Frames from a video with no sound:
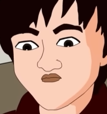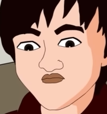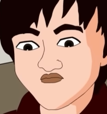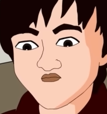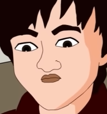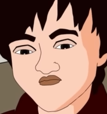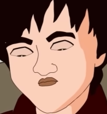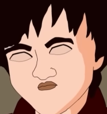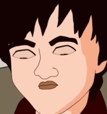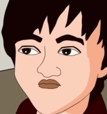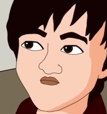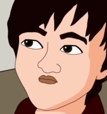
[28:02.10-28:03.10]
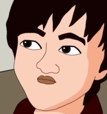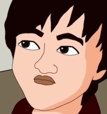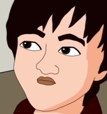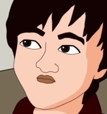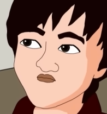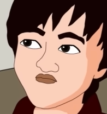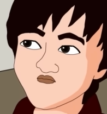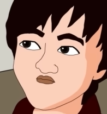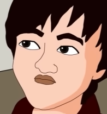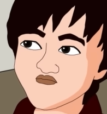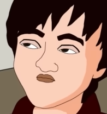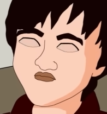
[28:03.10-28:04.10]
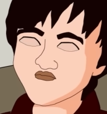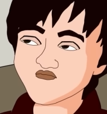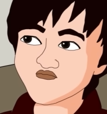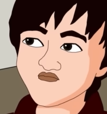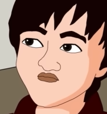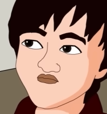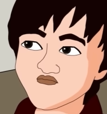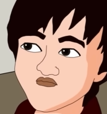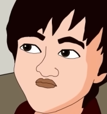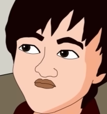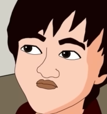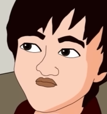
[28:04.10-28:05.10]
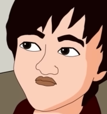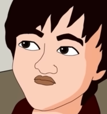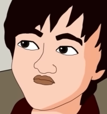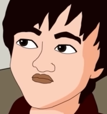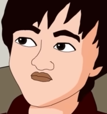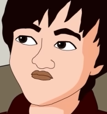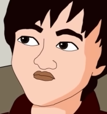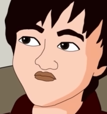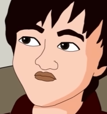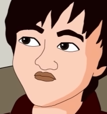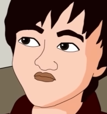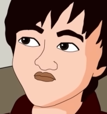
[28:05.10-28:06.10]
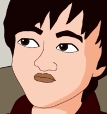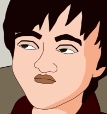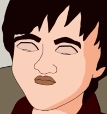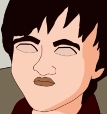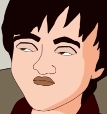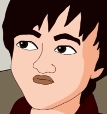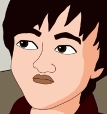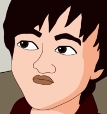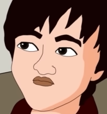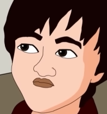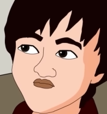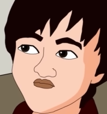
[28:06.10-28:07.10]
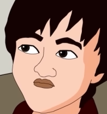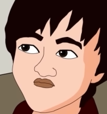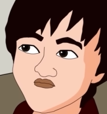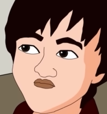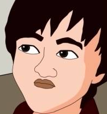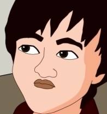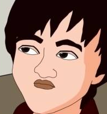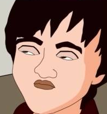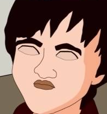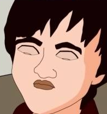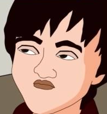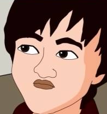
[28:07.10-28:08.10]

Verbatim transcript: soggy broccoli and chugged down the cup of juice. Now, this might not seem